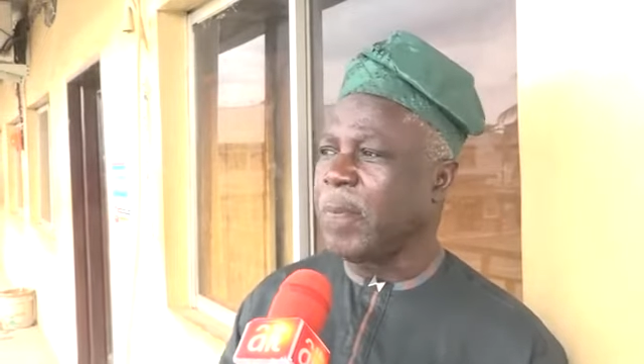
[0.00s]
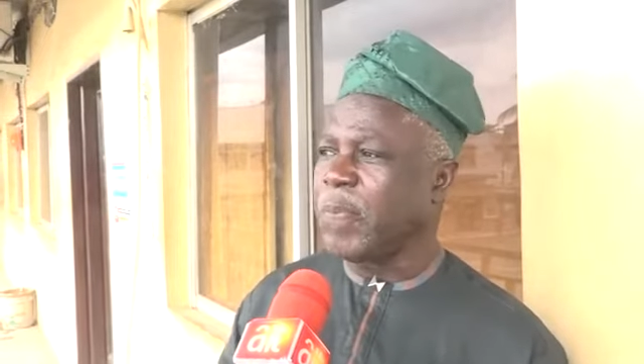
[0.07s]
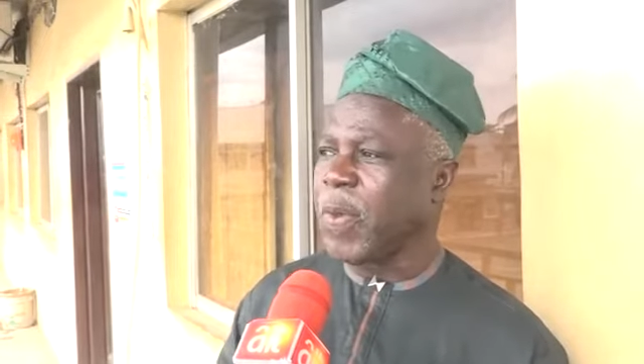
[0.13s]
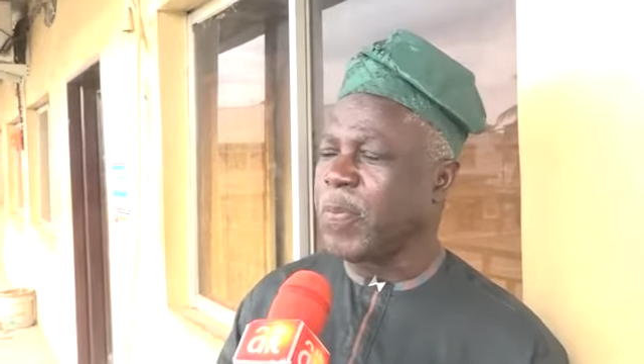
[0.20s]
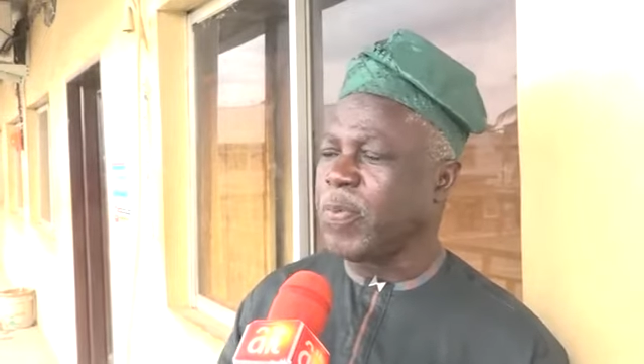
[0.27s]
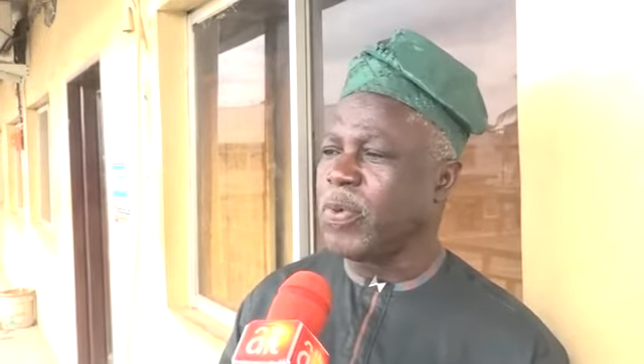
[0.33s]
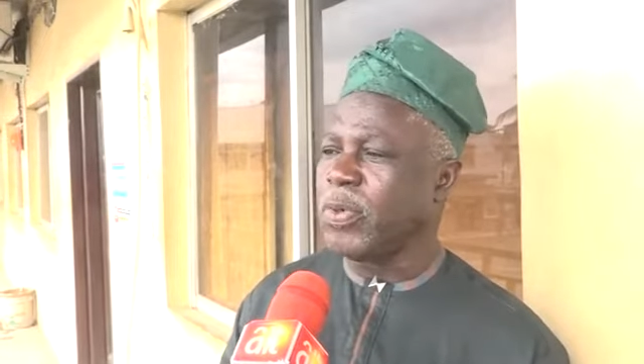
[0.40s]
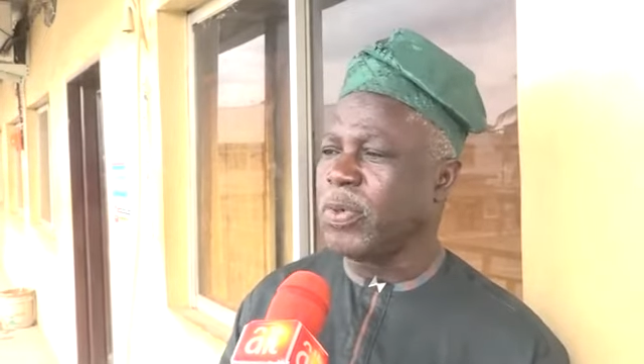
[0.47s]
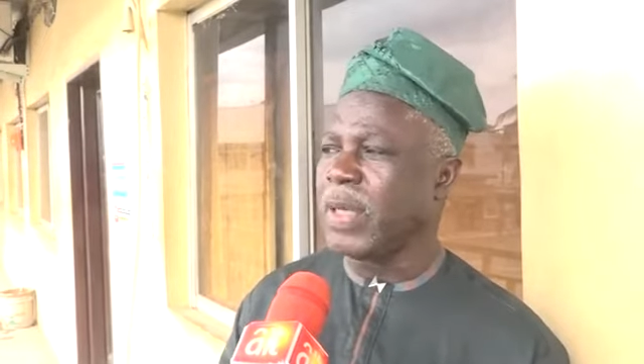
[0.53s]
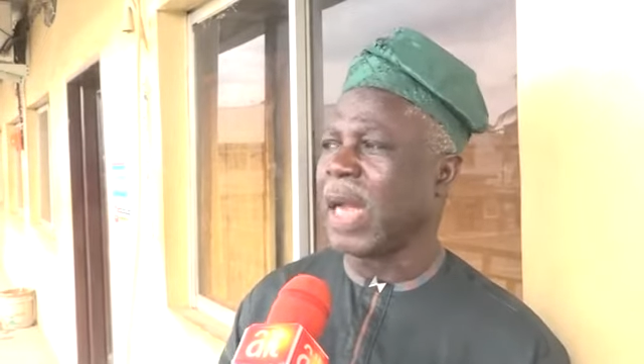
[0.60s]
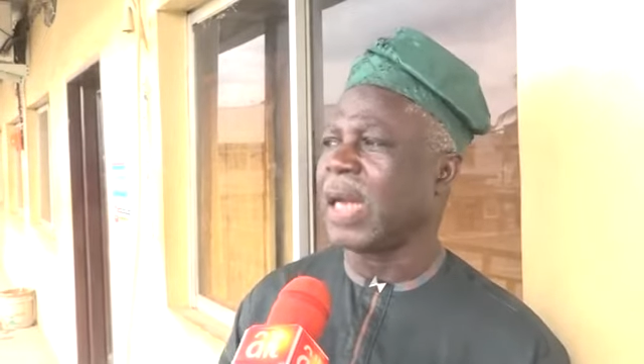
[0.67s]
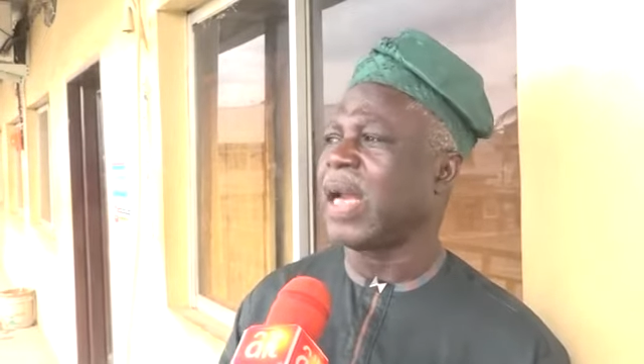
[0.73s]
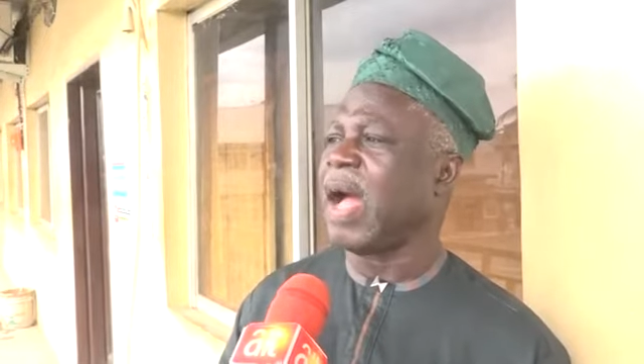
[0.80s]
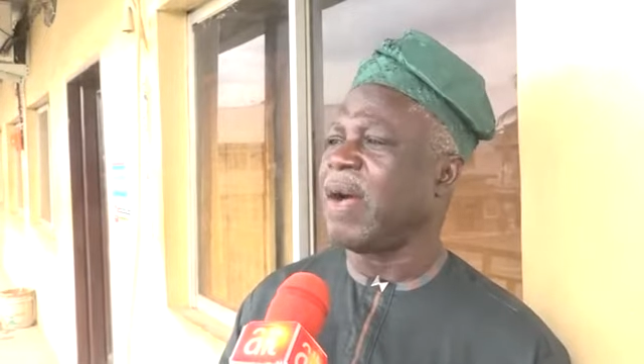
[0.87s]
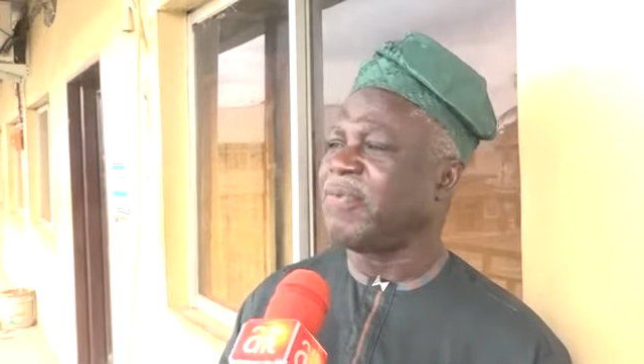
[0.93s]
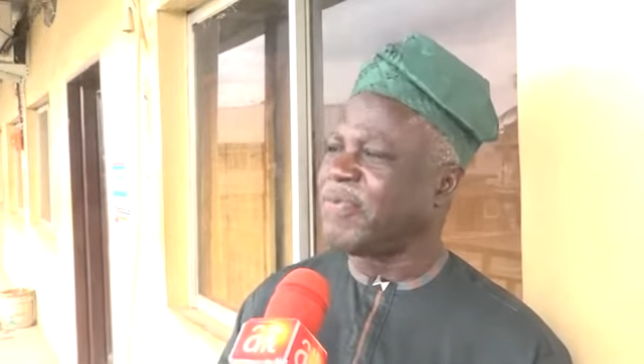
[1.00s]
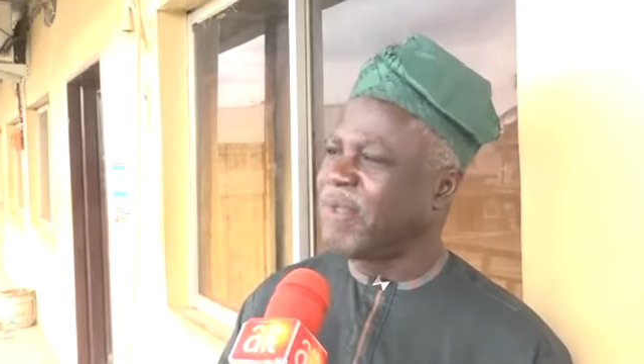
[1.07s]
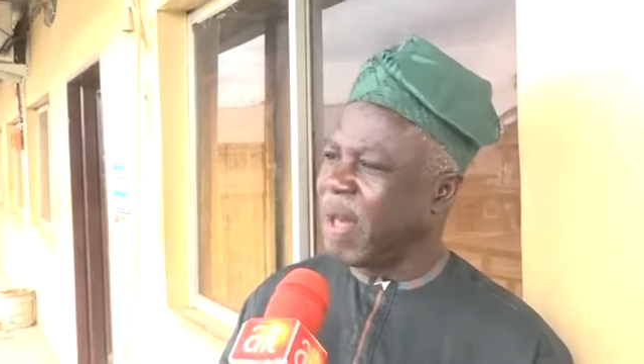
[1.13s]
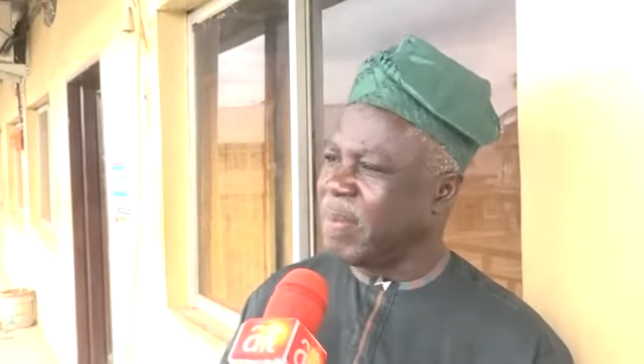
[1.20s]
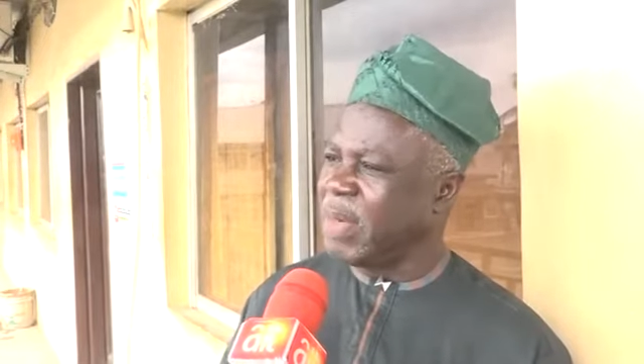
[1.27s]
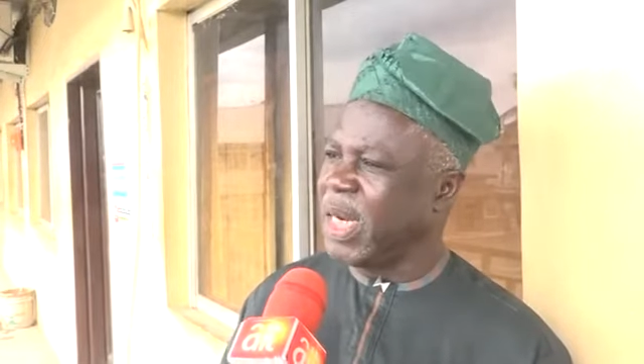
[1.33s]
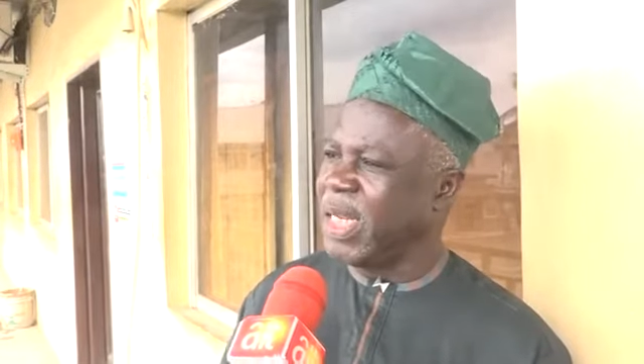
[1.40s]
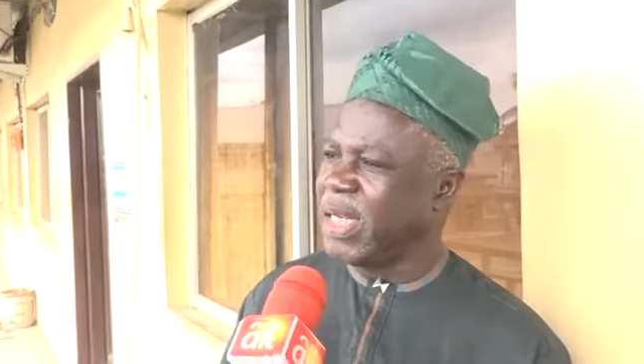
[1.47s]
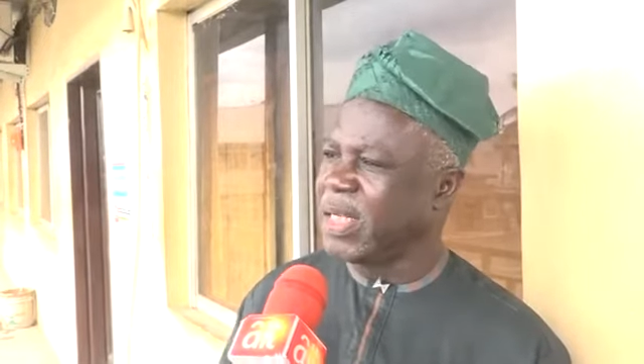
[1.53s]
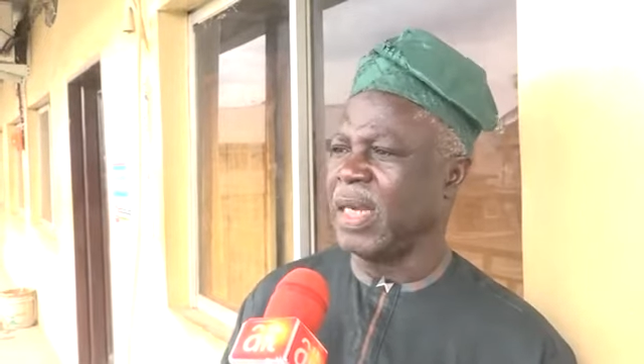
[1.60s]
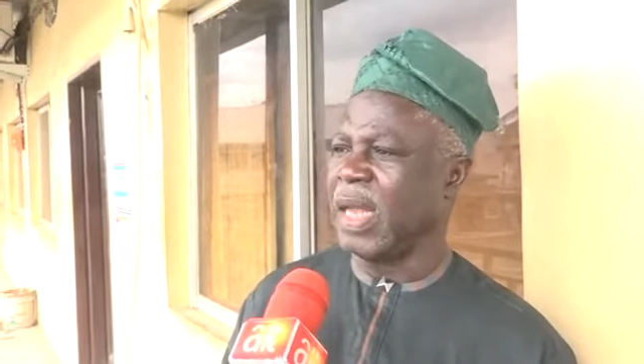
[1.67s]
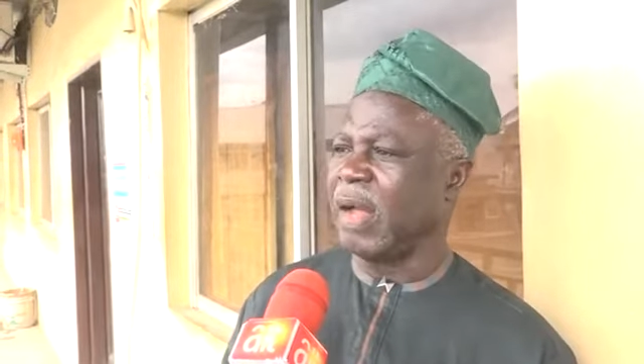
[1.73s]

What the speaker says: people that have families.